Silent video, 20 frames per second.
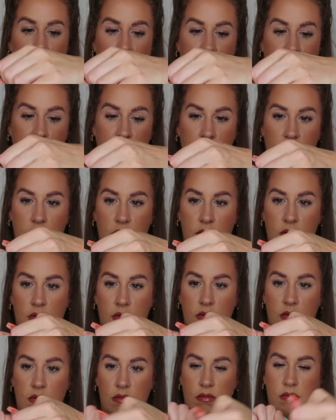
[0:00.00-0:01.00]
I haven't
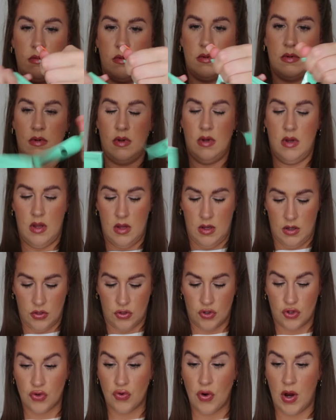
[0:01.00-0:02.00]

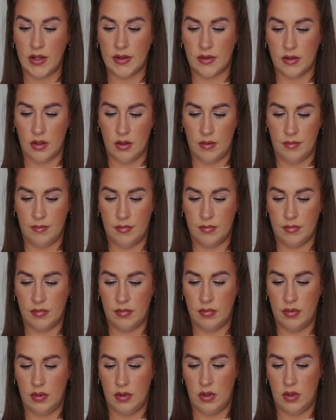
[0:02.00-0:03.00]
tried them
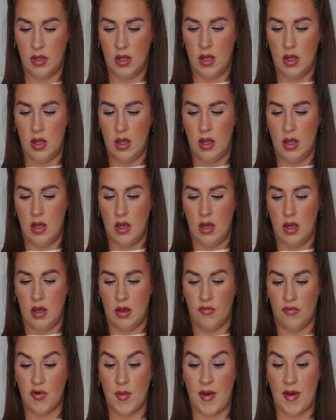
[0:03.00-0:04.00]

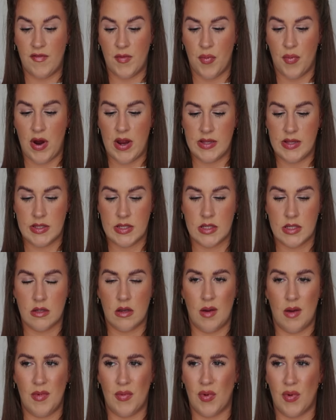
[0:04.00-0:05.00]
from other brands. I
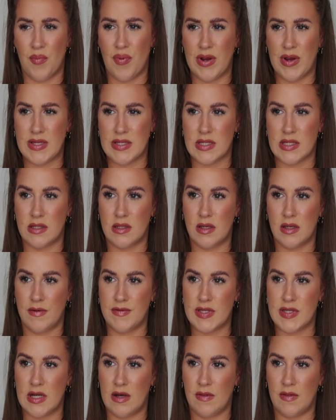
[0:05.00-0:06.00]
can't remember what brands
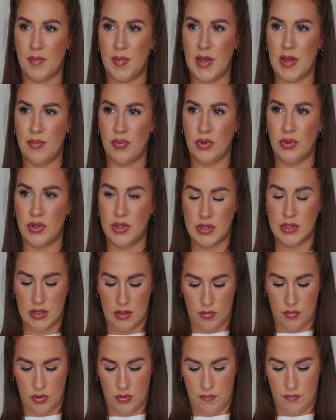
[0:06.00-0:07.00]
I've seen other people using
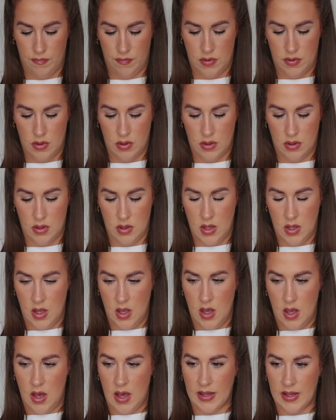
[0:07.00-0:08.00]
them of.
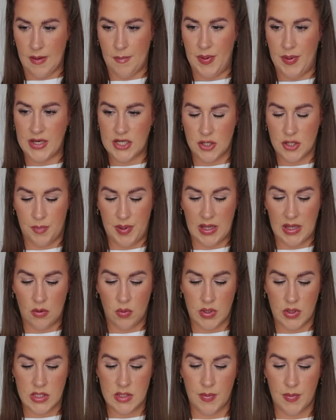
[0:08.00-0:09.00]
I can picture
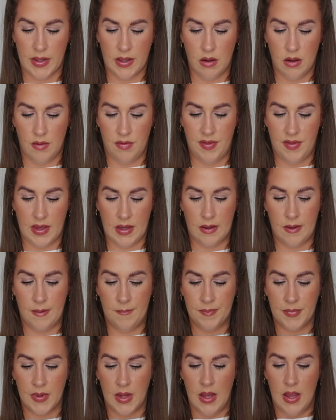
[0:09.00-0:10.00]
pink ones, but I can't think.
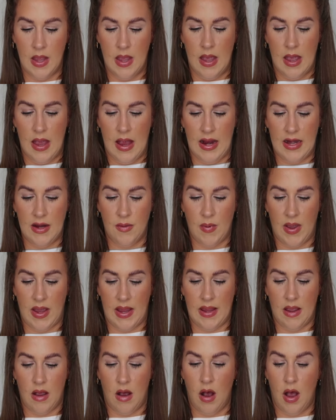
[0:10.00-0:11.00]

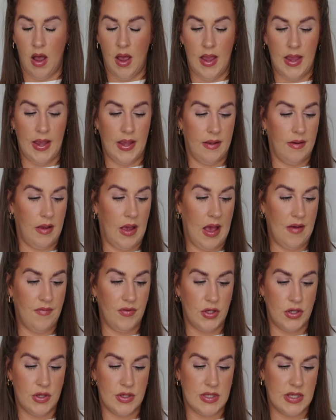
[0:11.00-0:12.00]
Anyway, I
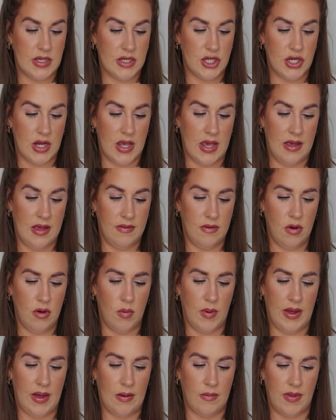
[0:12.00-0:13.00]
haven't used these yet. Oh
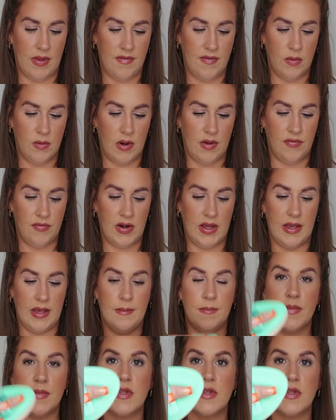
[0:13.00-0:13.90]
wow, they feel lovely.